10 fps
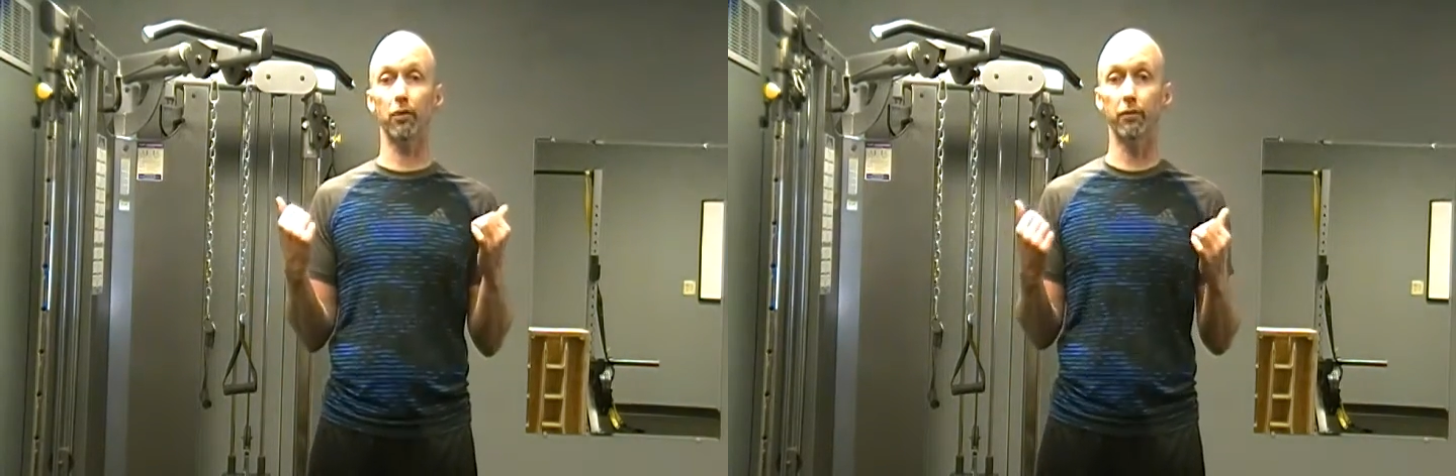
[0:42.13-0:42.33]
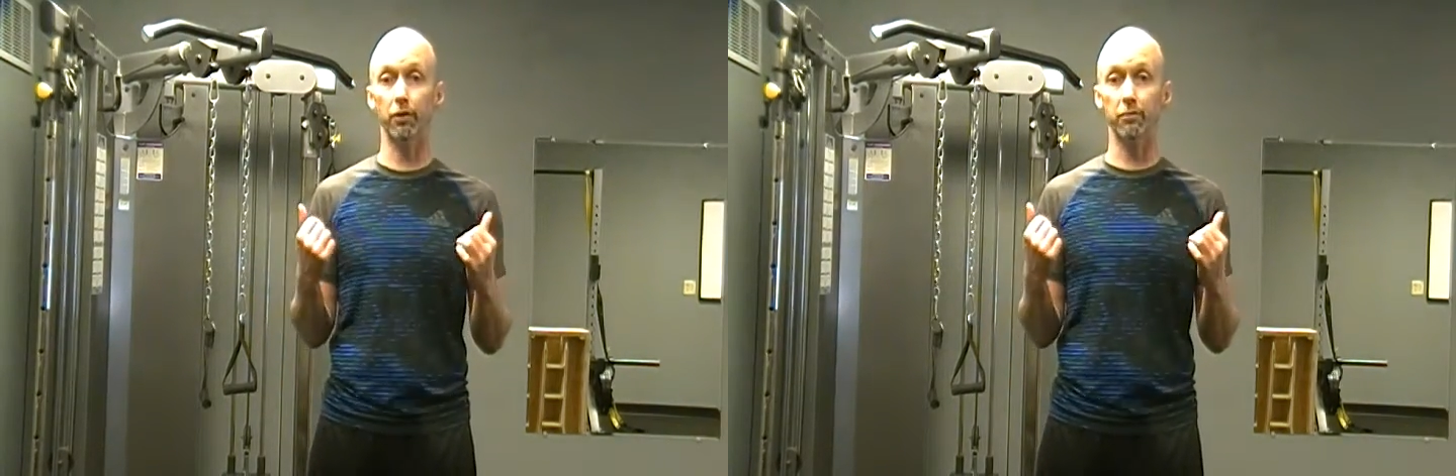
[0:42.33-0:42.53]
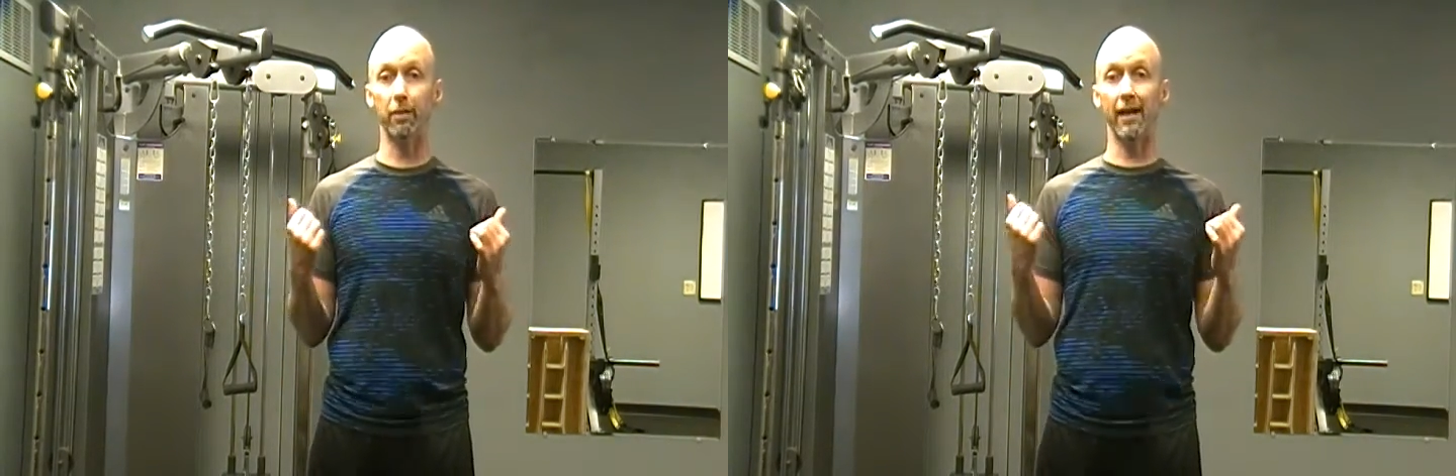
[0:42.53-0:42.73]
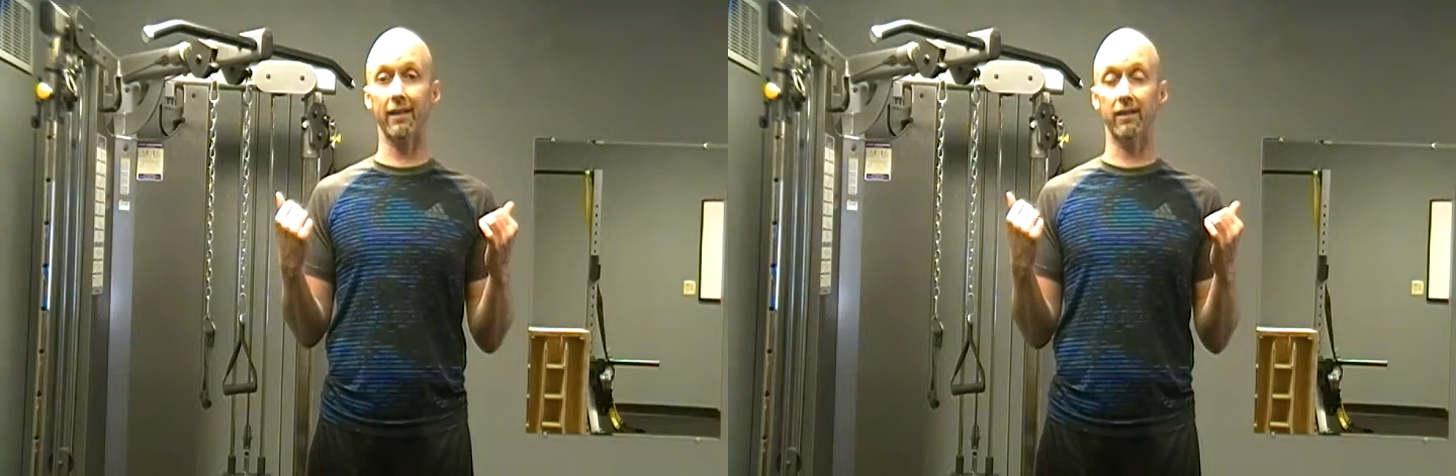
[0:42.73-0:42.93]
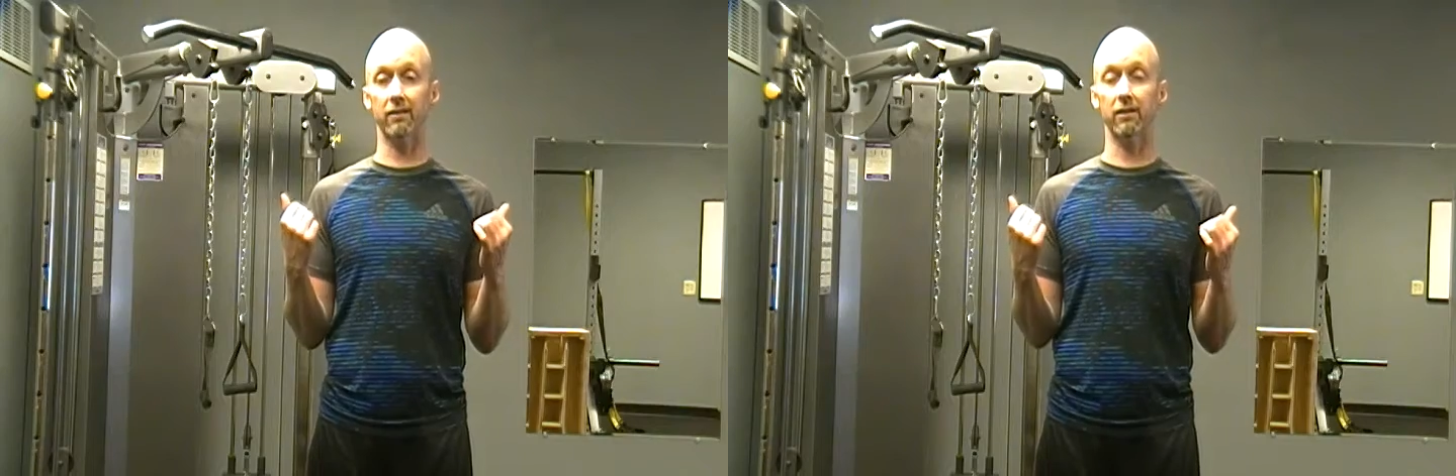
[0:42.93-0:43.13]
reverse
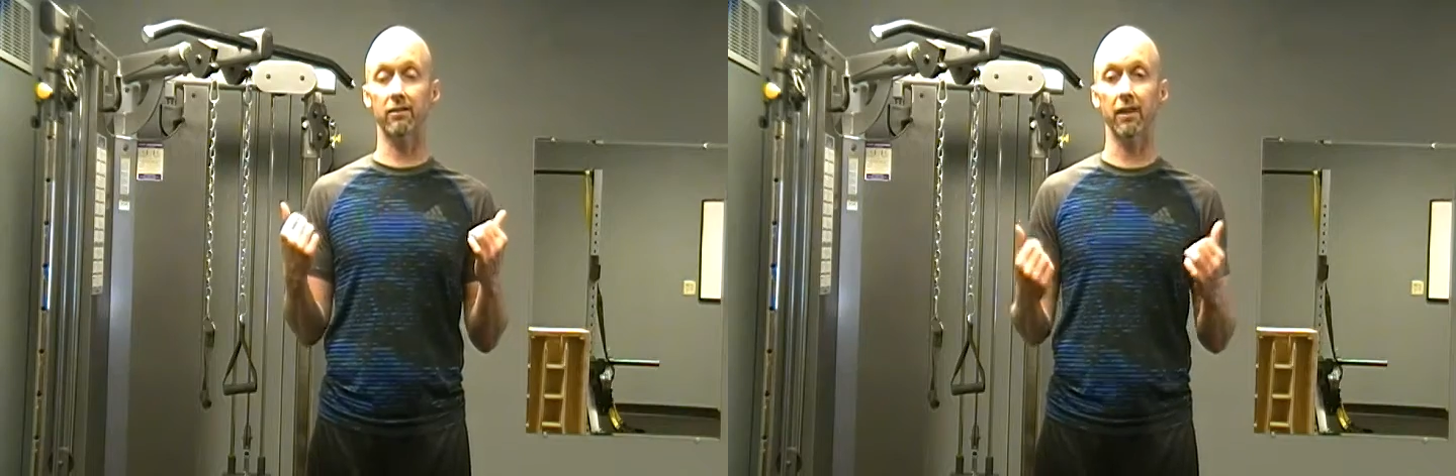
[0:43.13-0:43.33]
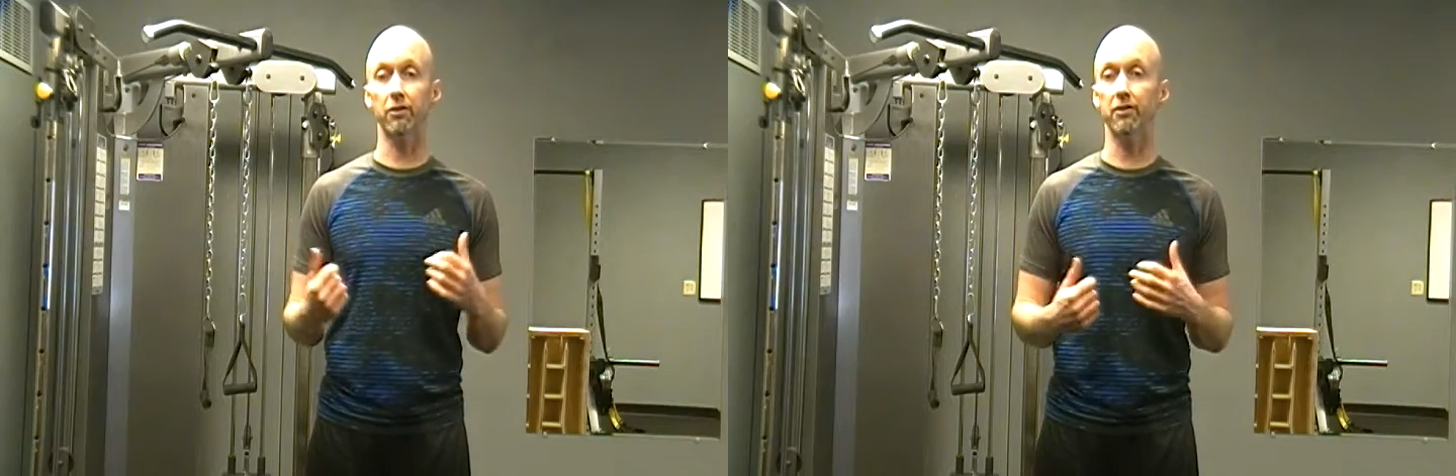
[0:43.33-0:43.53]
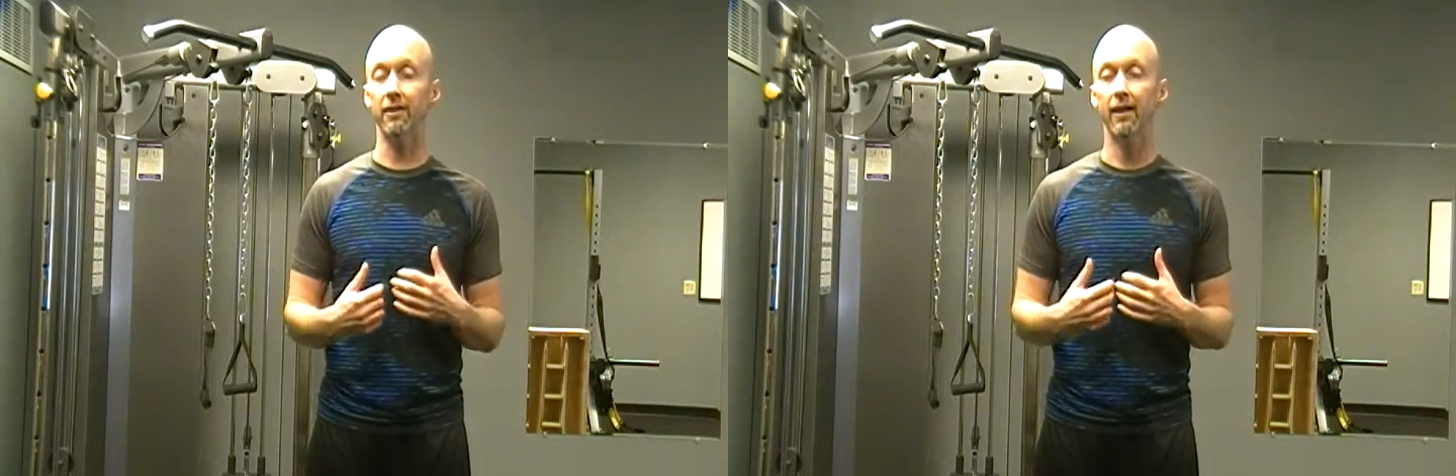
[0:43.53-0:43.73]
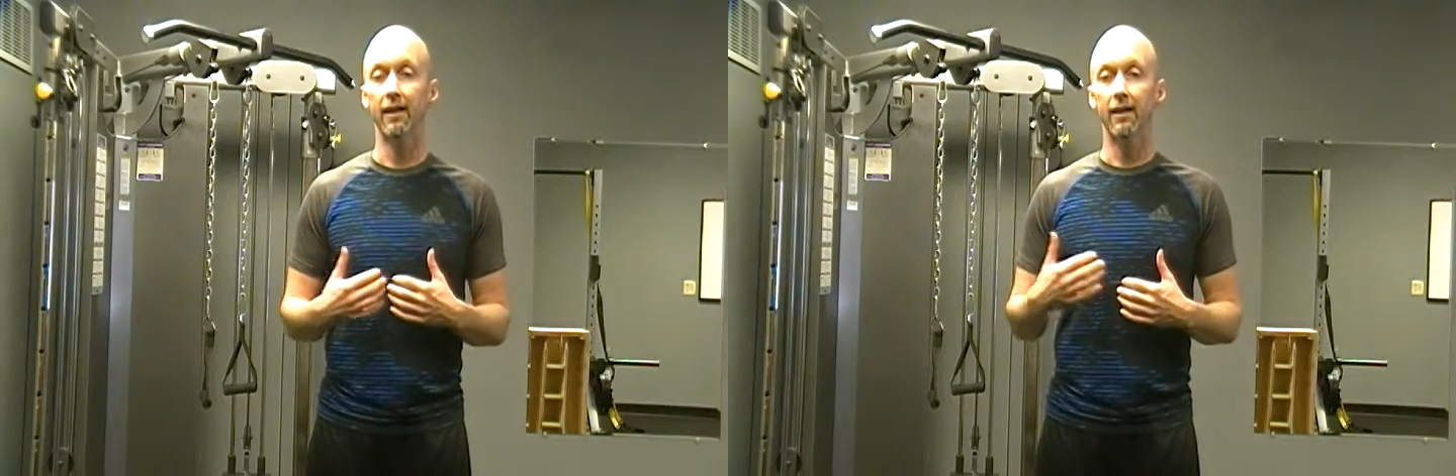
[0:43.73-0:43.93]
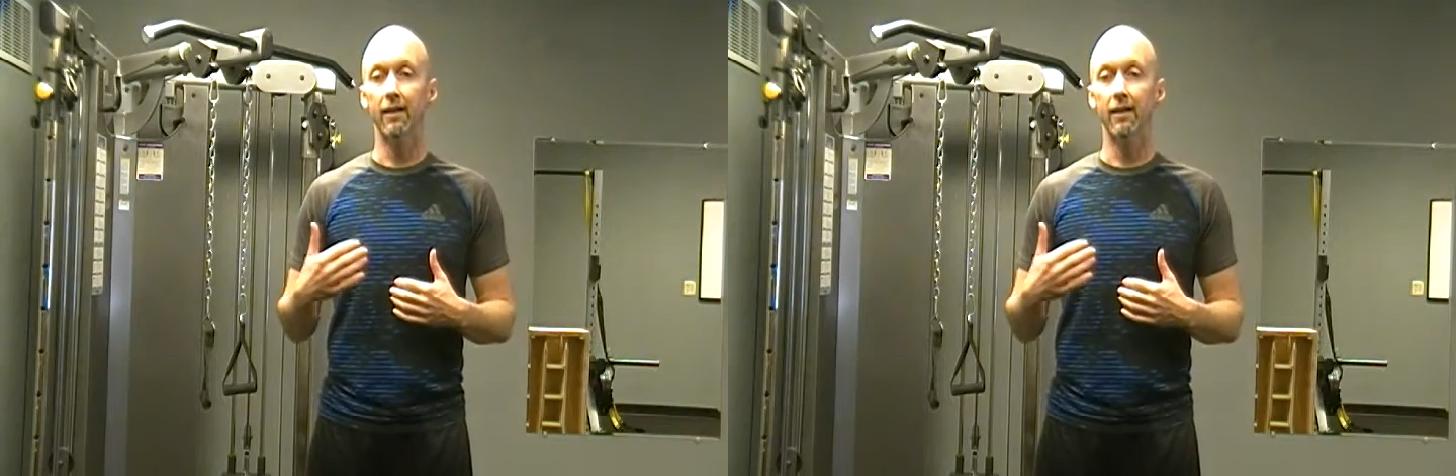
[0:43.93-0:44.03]
back extensions.